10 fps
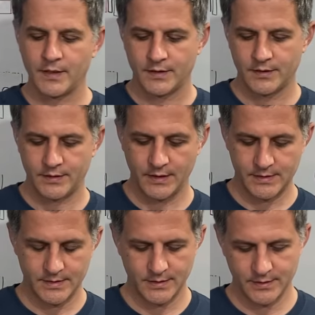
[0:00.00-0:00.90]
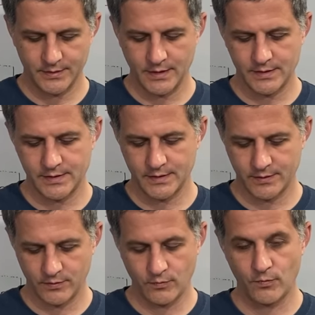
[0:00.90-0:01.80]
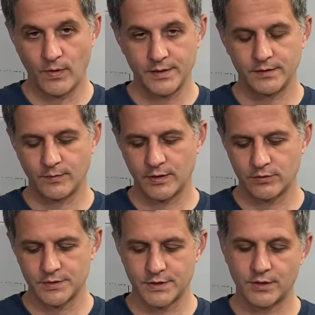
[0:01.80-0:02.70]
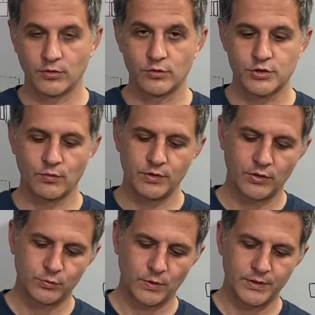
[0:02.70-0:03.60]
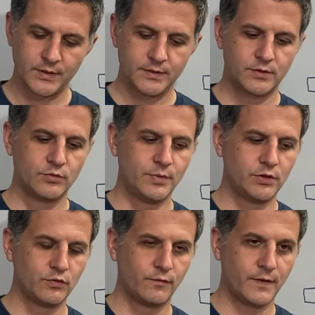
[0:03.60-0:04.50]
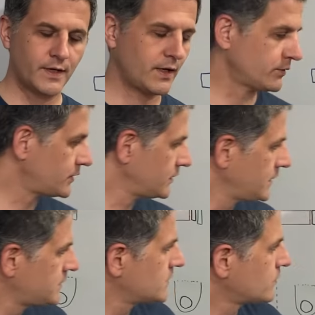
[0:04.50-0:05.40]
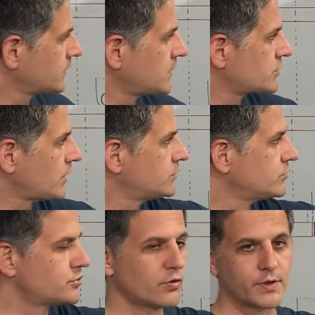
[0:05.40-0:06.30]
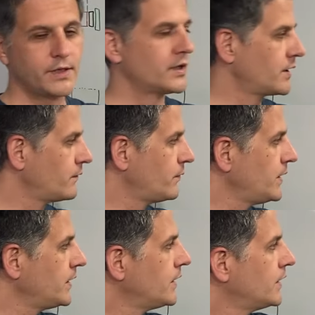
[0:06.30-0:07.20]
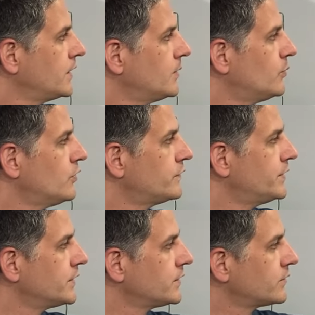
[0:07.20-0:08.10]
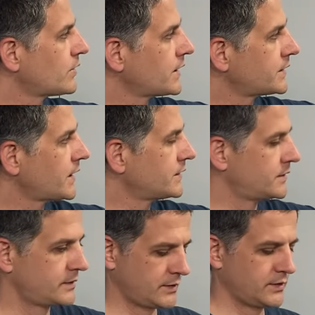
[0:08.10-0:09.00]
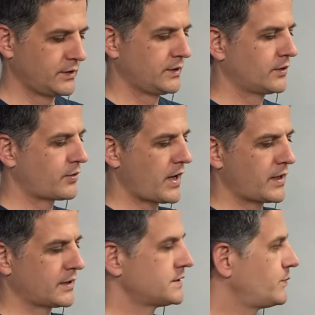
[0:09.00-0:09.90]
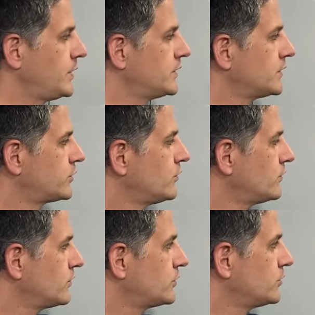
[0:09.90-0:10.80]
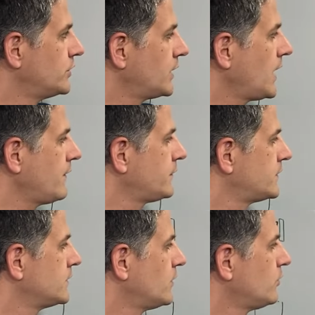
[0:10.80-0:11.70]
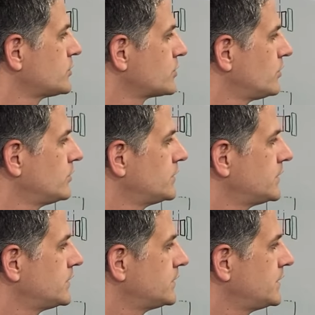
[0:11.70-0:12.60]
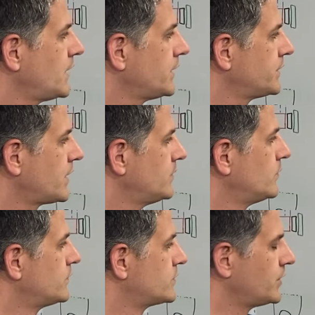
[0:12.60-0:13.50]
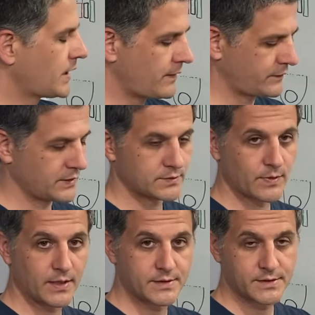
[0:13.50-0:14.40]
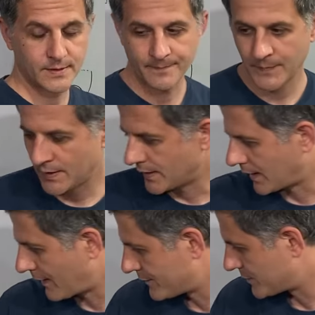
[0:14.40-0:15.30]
that's one concern. Also, we don't want it to be too far out. This is what I try to draw here. If we move the right hand crank and spindle to the left, also the other end move to the left, as well as the left